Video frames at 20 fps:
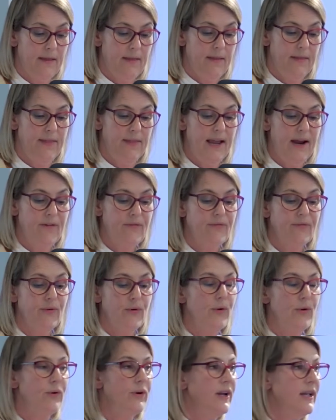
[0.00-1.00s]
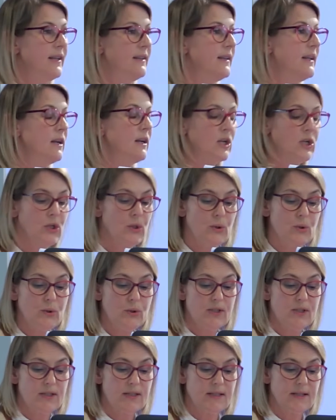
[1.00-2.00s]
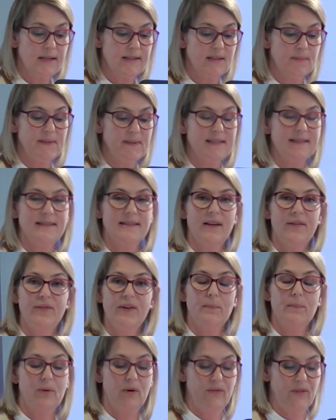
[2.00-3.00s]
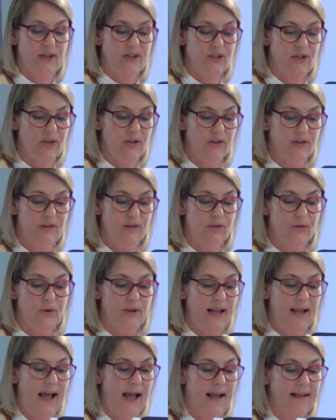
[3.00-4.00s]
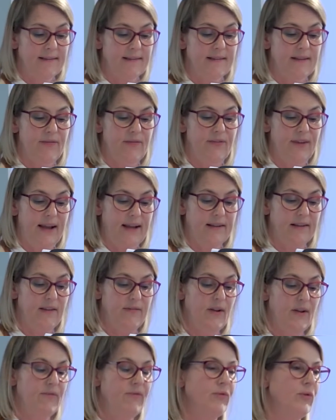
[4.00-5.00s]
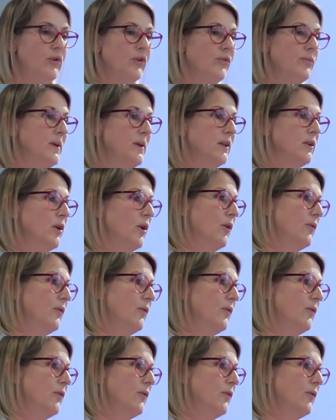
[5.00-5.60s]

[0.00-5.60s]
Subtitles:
Therefore, it includes specific provisions to enhance the effective enforcement of